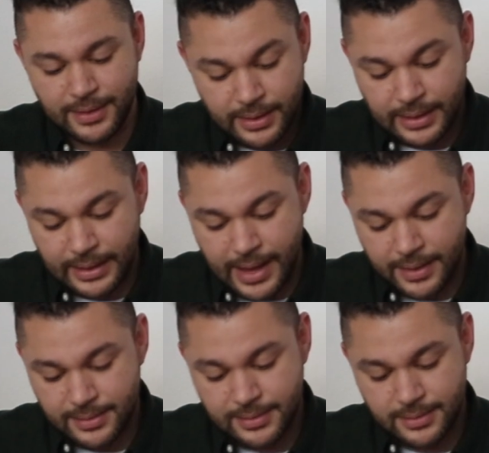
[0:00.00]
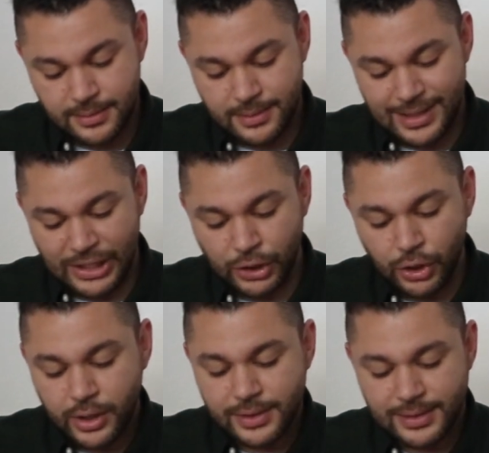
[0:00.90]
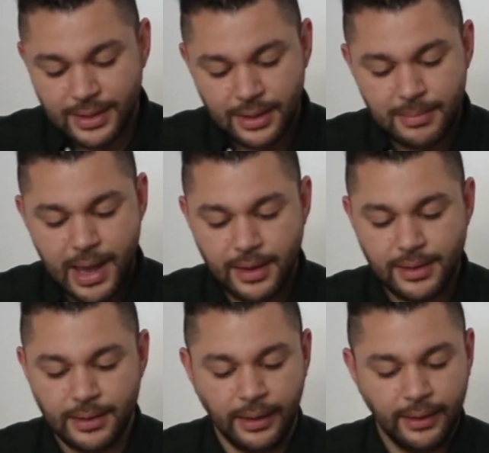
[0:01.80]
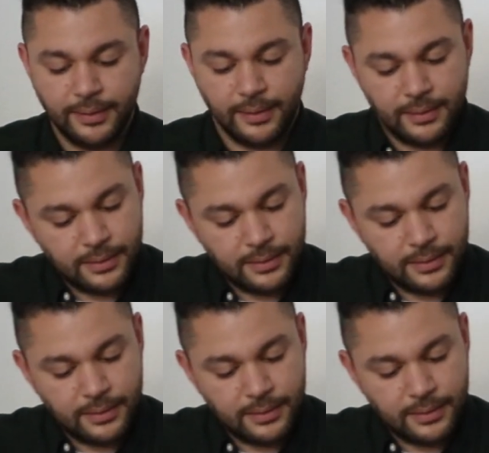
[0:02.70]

And the glass looks immaculate.